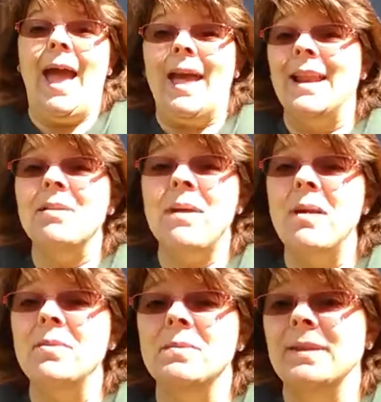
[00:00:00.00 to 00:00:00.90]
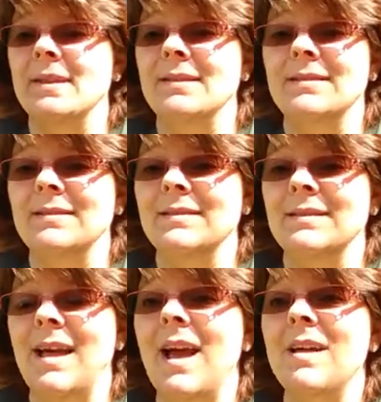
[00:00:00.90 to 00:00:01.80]
And I'm happy with it.
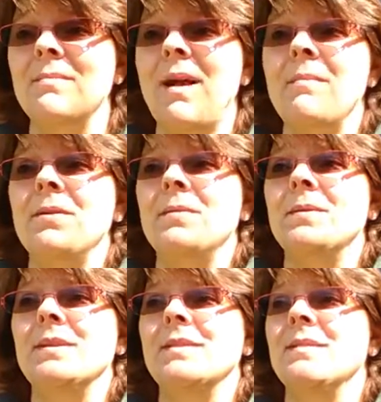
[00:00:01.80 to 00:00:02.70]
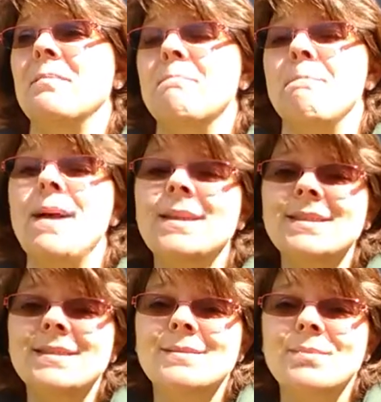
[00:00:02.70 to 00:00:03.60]
I am happy with the
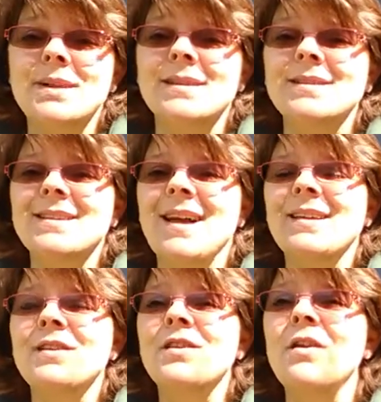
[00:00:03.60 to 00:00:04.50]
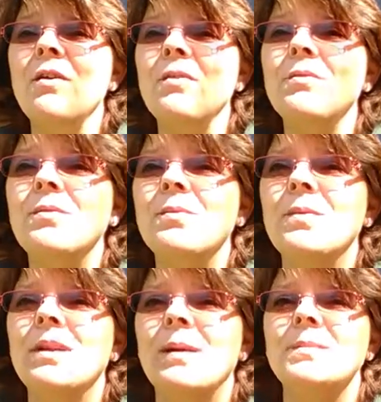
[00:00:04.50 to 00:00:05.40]
mess because I know
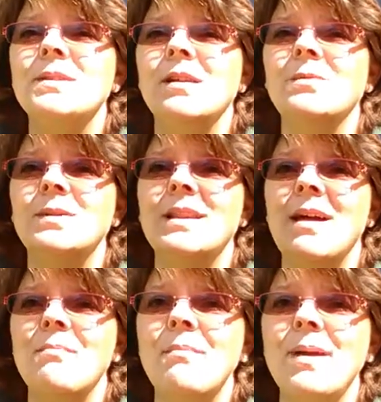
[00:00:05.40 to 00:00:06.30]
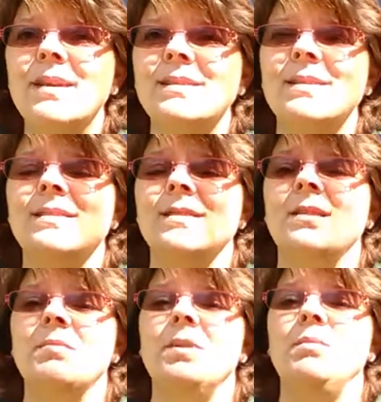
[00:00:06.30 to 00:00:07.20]
when I'm done with that mess, it's
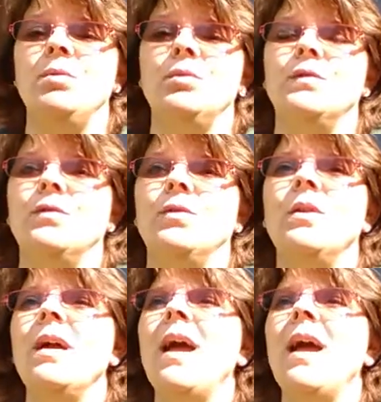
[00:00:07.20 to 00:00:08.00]
going to be beautiful.